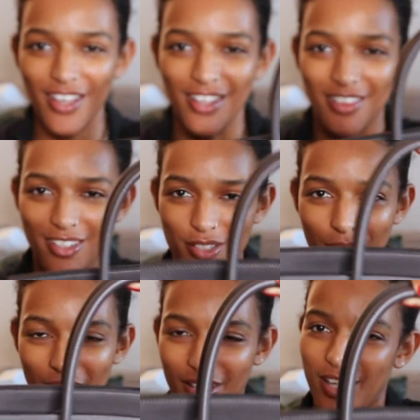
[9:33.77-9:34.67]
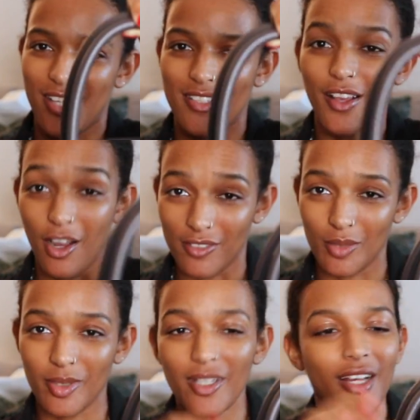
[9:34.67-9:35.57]
and this one is
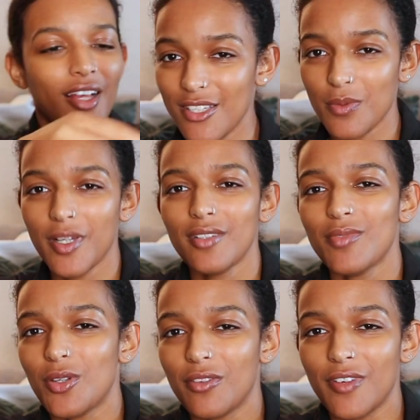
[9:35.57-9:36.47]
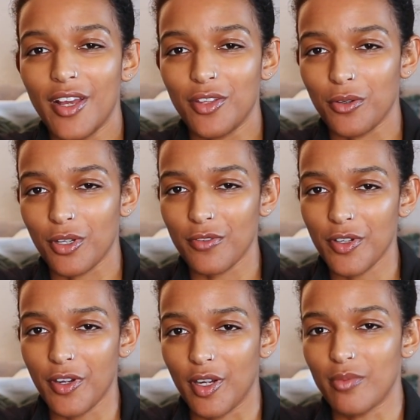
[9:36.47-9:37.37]
comfortable. This one you can fit on the crook of
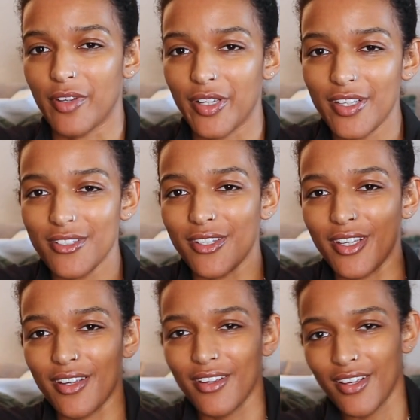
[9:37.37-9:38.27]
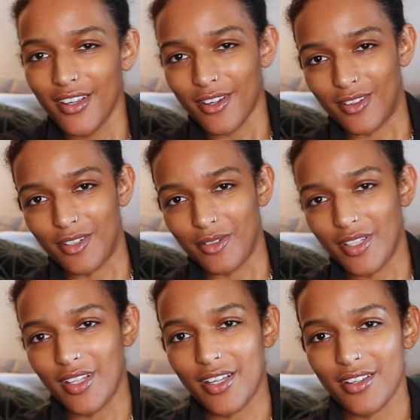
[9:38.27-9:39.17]
your arm very easily. Could
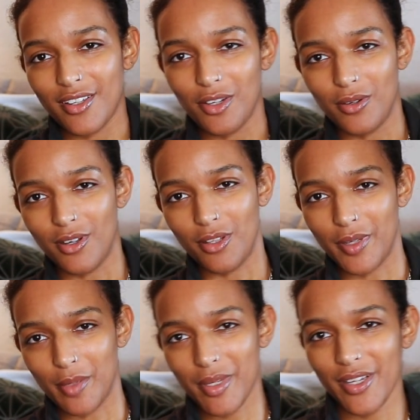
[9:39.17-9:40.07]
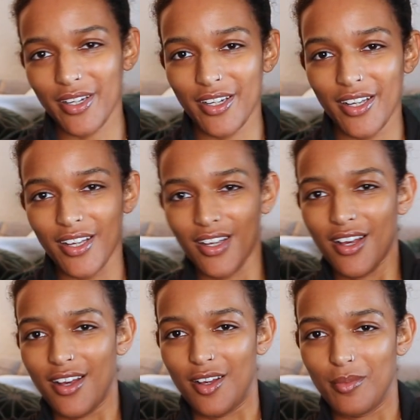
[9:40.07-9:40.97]
literally like go all the way up here.
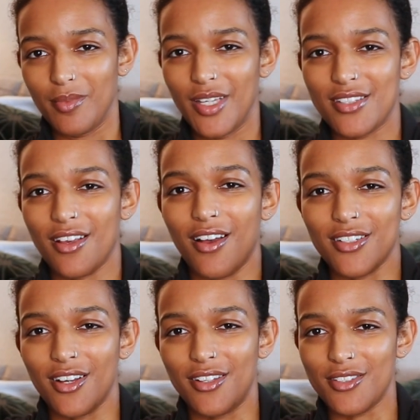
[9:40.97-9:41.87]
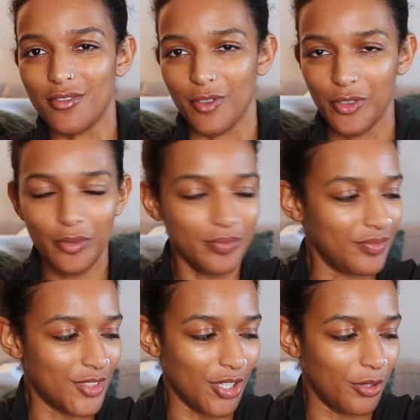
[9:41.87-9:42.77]
It's got tons of room,
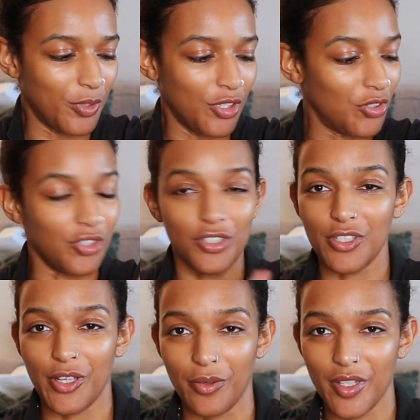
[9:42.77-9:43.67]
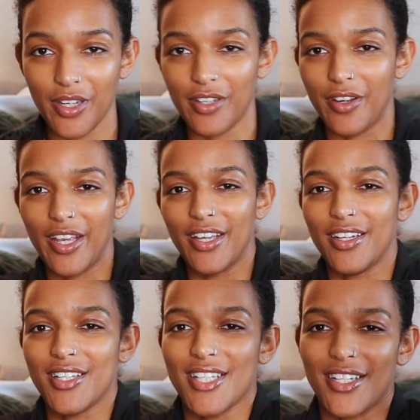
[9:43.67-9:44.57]
so you're good to go there. Your hand
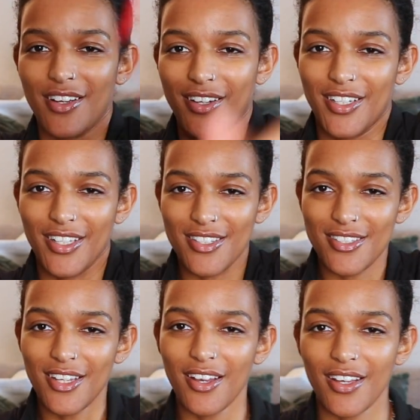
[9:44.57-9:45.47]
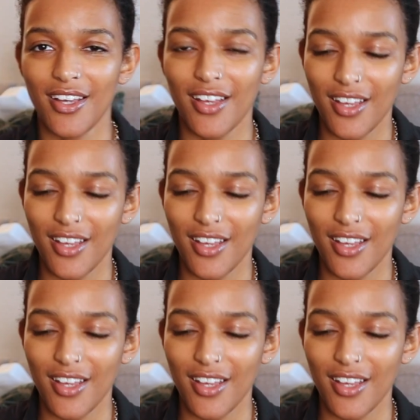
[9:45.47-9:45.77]
is like not gonna get stuck.